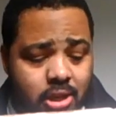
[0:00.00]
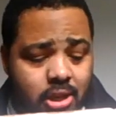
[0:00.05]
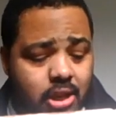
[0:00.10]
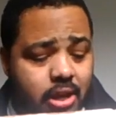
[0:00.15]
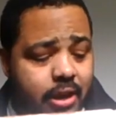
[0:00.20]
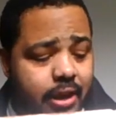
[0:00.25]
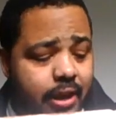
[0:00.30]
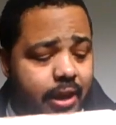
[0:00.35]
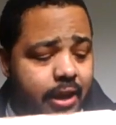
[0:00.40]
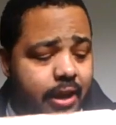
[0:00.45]

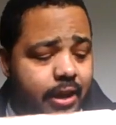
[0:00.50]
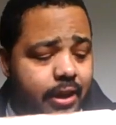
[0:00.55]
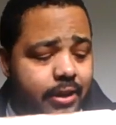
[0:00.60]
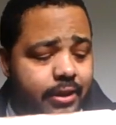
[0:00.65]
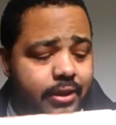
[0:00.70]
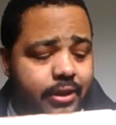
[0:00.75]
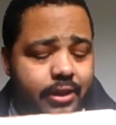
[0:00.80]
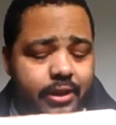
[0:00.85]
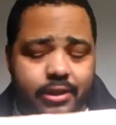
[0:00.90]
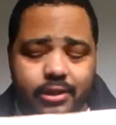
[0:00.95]

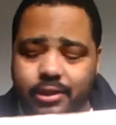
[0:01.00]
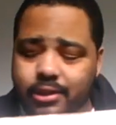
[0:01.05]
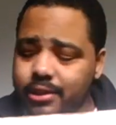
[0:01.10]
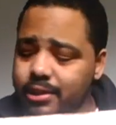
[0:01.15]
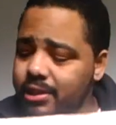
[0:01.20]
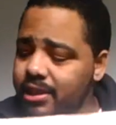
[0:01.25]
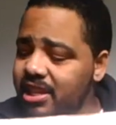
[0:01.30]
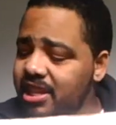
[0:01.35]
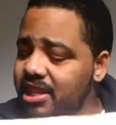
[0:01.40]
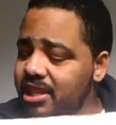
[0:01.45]
And
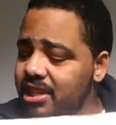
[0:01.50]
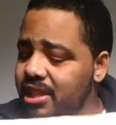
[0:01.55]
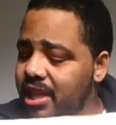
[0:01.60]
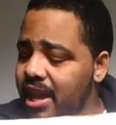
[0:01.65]
see